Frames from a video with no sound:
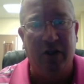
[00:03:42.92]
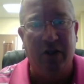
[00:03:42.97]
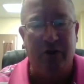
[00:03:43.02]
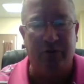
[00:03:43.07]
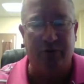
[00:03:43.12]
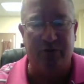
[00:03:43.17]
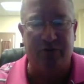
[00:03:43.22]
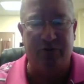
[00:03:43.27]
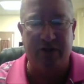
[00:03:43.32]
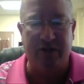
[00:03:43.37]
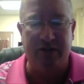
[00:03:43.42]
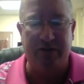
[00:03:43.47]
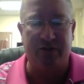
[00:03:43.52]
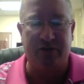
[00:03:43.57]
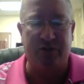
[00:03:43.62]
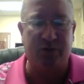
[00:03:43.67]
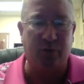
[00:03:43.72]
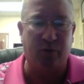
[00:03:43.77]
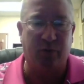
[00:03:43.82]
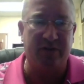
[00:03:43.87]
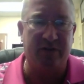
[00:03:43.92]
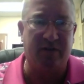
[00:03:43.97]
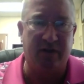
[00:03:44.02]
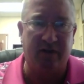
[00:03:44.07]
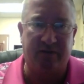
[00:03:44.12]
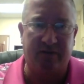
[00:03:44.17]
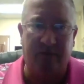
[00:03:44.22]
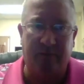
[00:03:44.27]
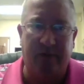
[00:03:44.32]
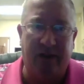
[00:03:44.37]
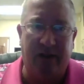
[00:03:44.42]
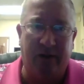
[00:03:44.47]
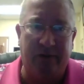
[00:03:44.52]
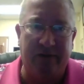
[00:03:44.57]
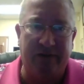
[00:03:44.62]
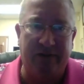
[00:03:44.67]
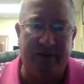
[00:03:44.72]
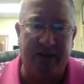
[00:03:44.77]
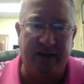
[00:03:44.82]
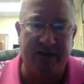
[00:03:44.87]
you'll see the stories here from how
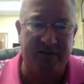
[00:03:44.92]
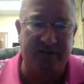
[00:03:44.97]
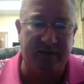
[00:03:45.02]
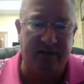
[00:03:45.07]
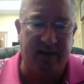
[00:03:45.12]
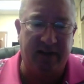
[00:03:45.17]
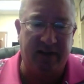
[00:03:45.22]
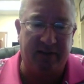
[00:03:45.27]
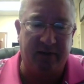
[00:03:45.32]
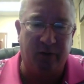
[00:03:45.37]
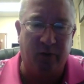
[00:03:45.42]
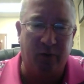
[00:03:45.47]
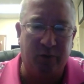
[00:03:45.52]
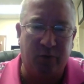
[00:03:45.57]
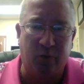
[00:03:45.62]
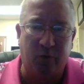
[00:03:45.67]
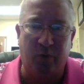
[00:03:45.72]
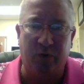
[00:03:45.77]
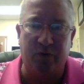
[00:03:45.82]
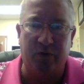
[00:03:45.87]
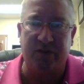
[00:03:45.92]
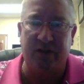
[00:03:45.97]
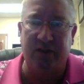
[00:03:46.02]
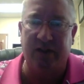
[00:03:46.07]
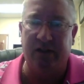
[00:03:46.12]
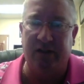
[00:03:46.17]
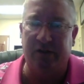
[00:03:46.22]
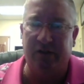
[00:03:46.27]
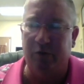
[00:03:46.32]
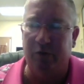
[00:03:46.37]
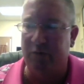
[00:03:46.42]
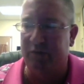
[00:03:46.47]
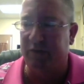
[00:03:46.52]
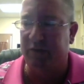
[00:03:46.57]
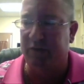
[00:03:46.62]
we tested at the old course and, and used